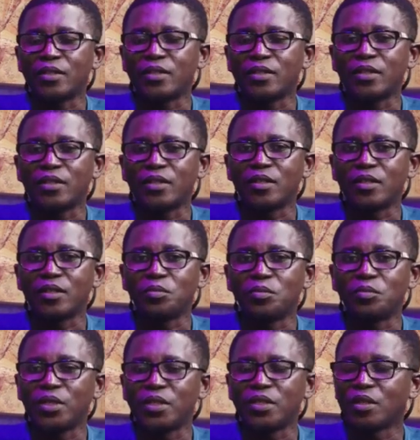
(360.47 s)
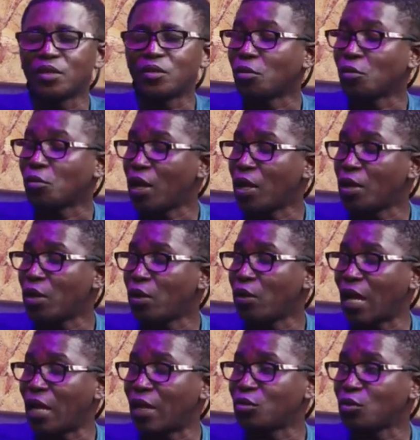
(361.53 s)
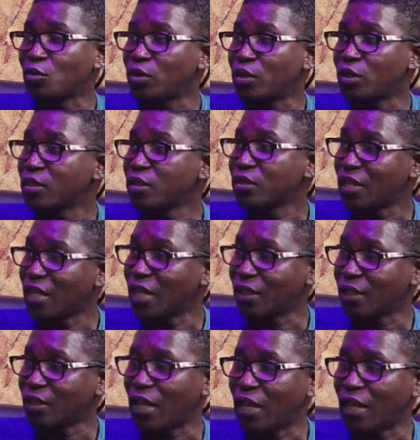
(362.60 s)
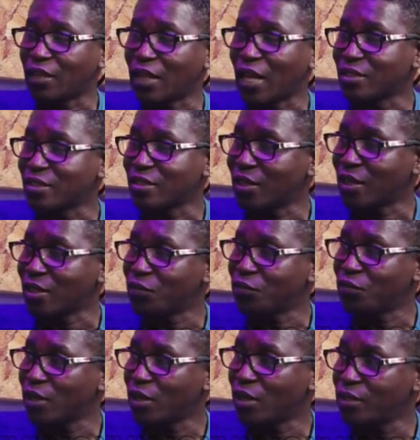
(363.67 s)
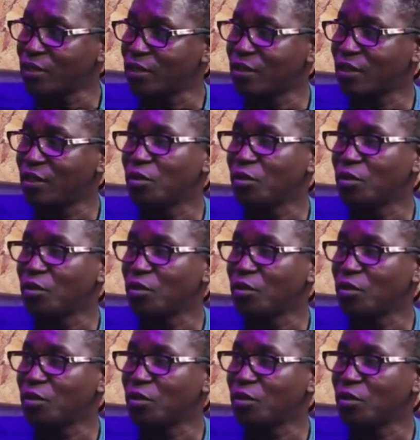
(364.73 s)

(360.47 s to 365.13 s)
the basic requirement has to be task certificate